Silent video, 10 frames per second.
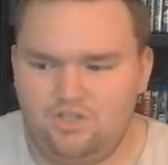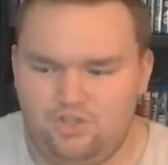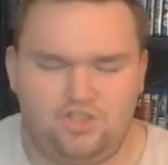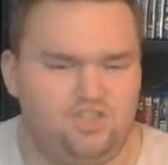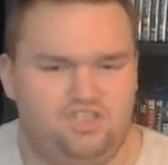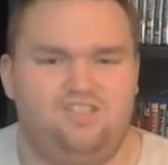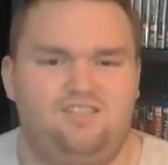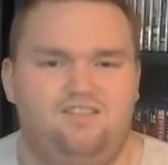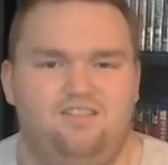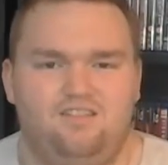You could just,
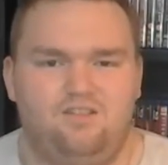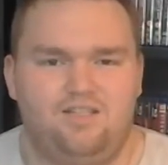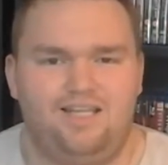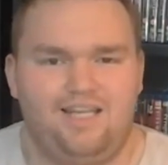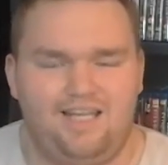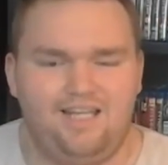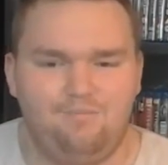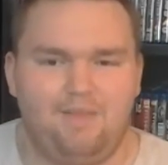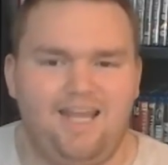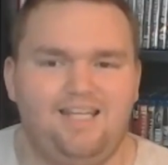
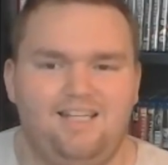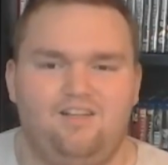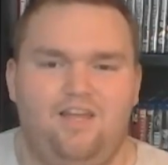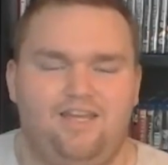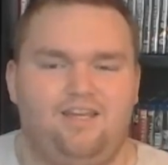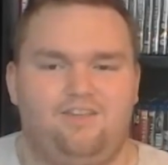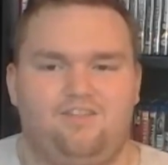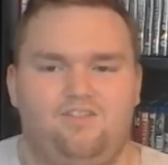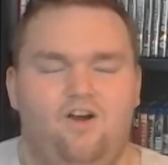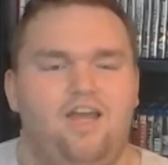he made it like
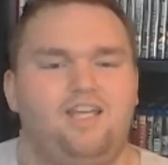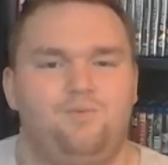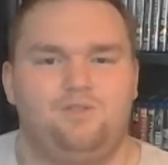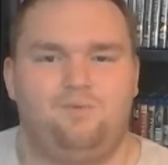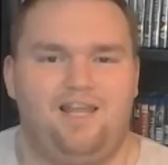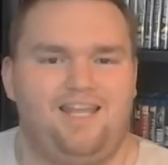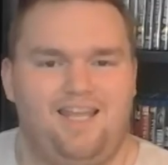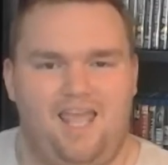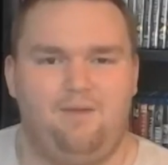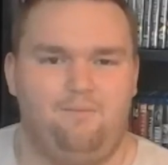the tiger was
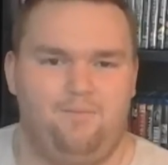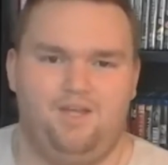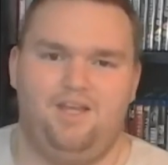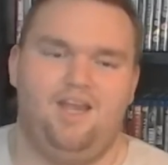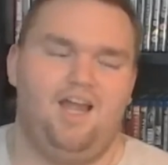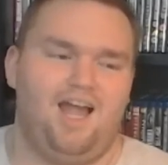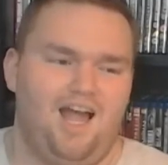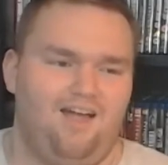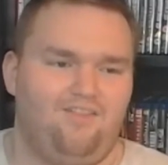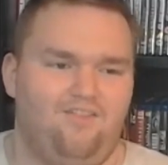playing him,
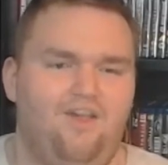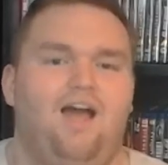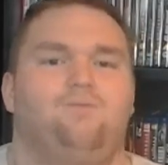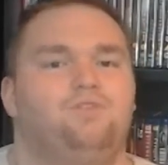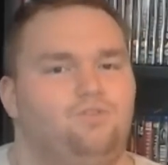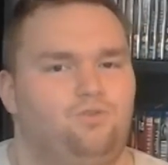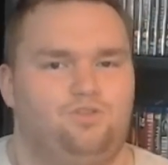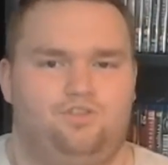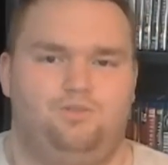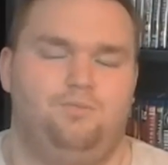and that was
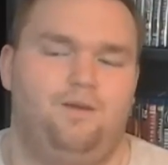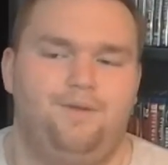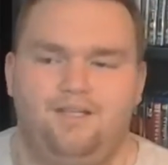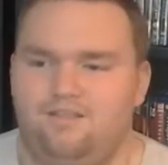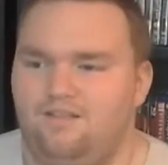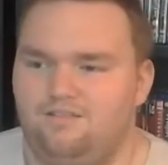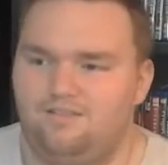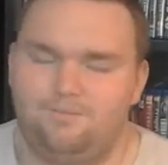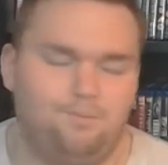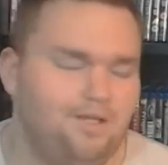awesome. I mean,
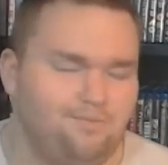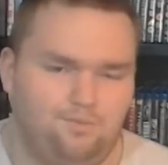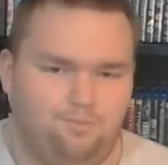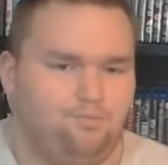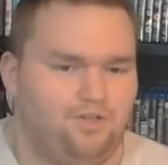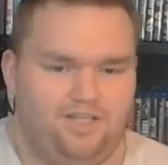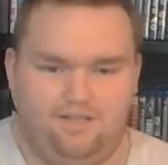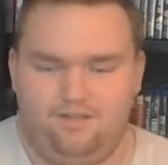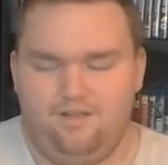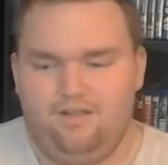it was
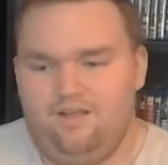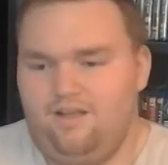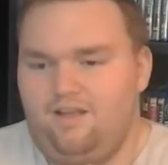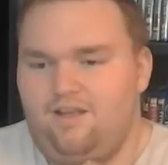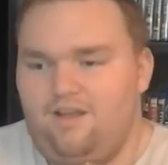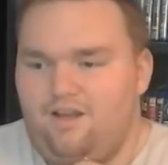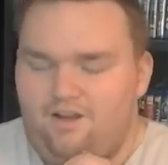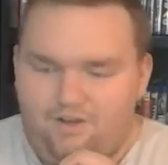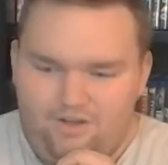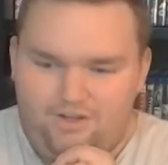brilliant.
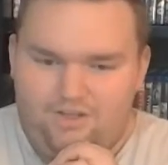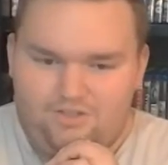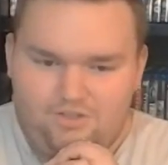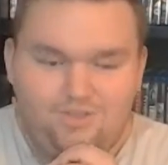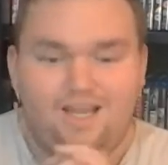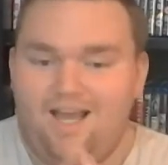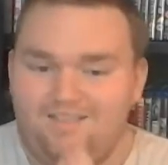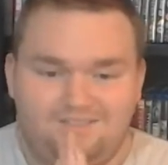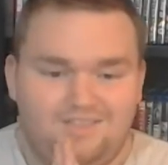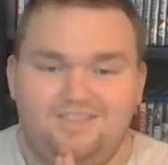So yeah,
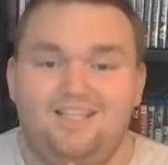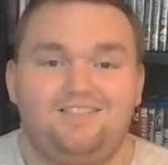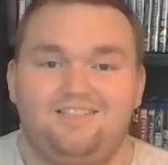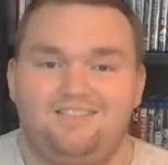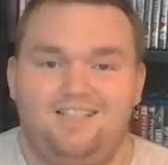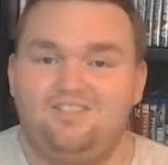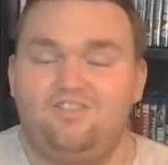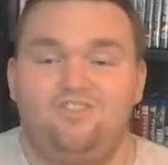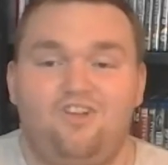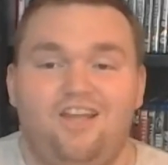as I said, these
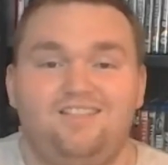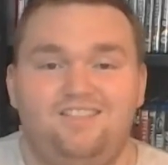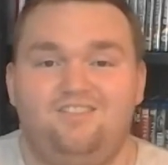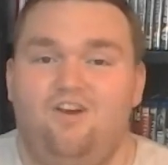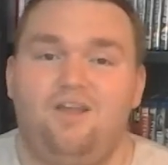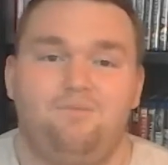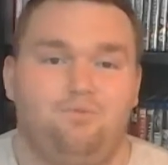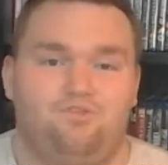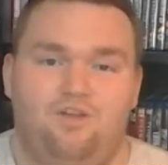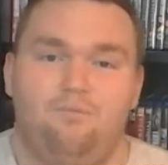are
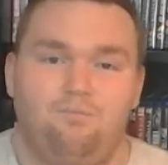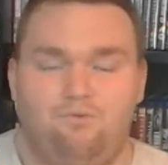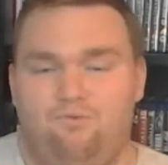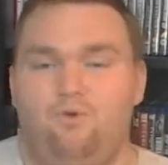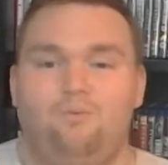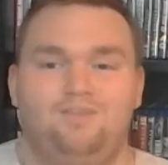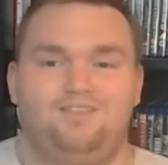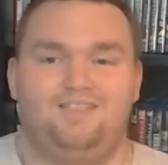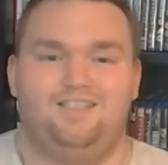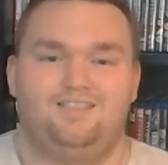99%
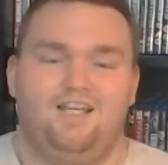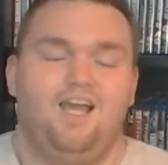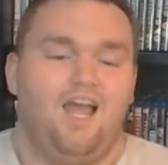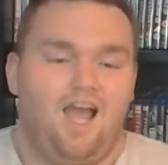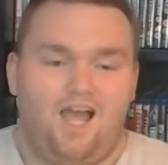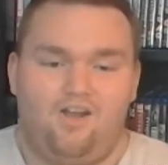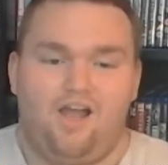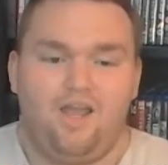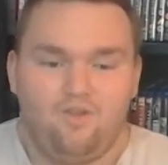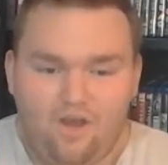performances, and
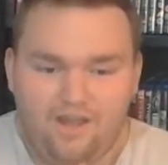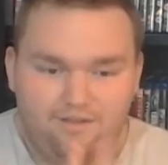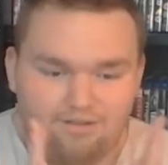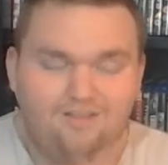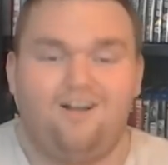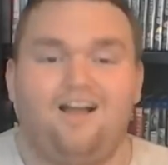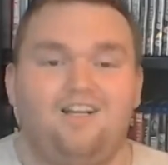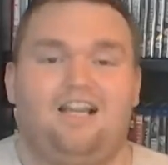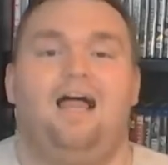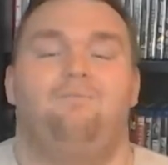I
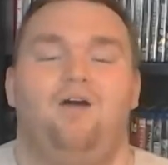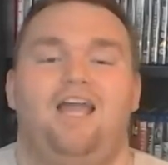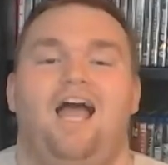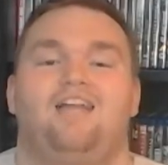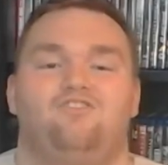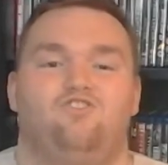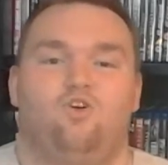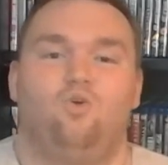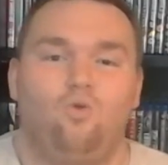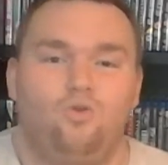clap my hands
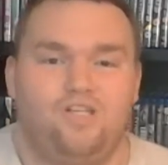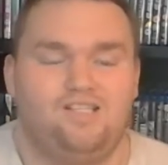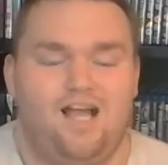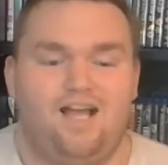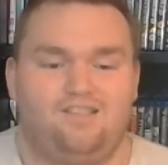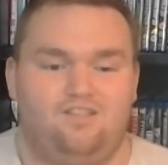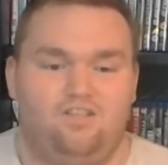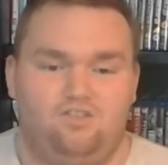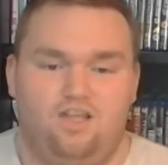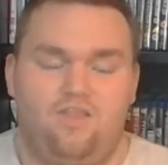to all these actors.